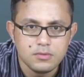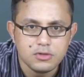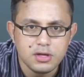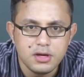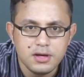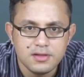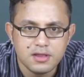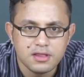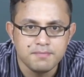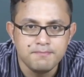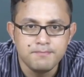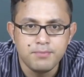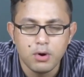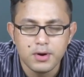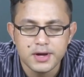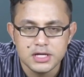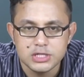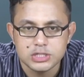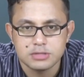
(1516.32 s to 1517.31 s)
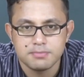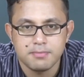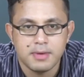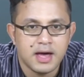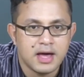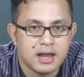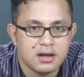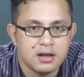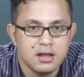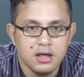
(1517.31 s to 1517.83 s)
So he's this boyish
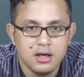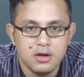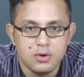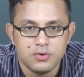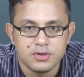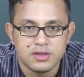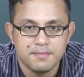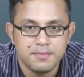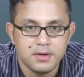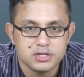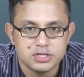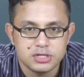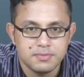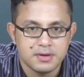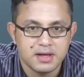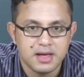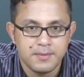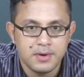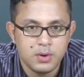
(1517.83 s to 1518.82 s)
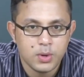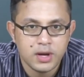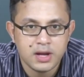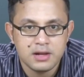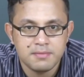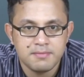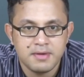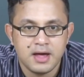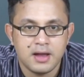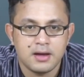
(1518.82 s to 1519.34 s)
man who's about to become a
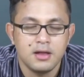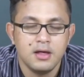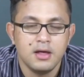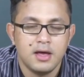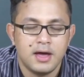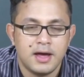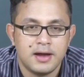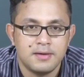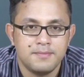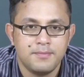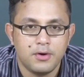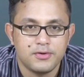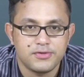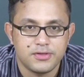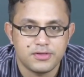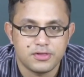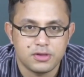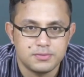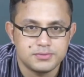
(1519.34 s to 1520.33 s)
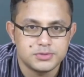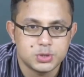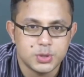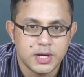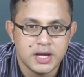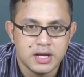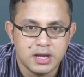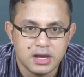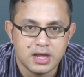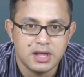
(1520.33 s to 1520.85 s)
real man, and the boss is sort of
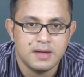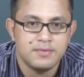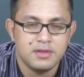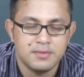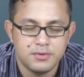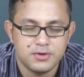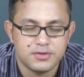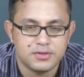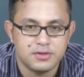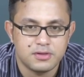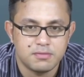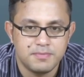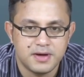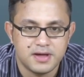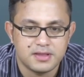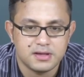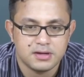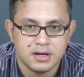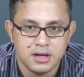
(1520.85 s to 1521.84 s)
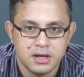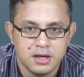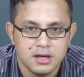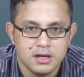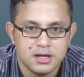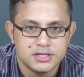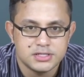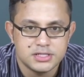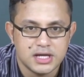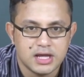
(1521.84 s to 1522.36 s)
training him. The boss is basically
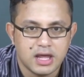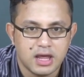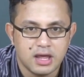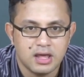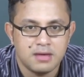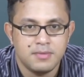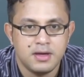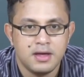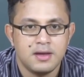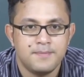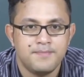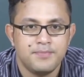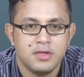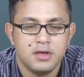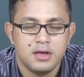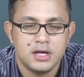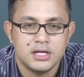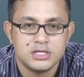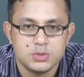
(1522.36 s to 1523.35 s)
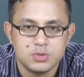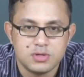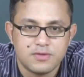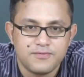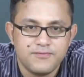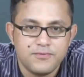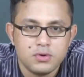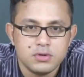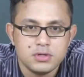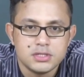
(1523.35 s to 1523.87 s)
uh, taking him in into
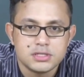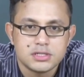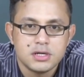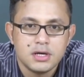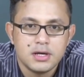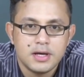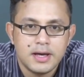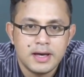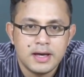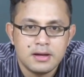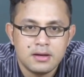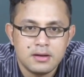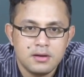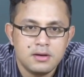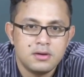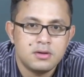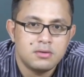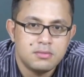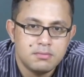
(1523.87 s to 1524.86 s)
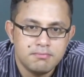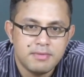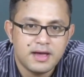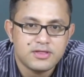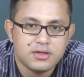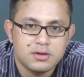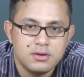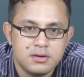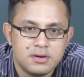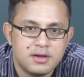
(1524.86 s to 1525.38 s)
his fold, and you know,
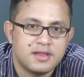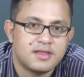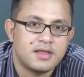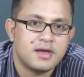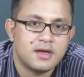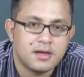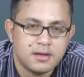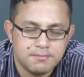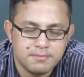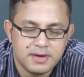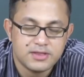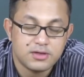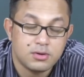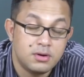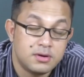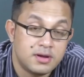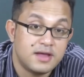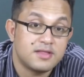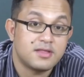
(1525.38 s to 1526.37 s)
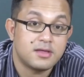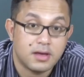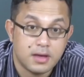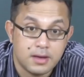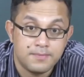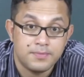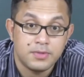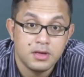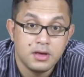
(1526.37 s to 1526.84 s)
masculinizing, masculinizing him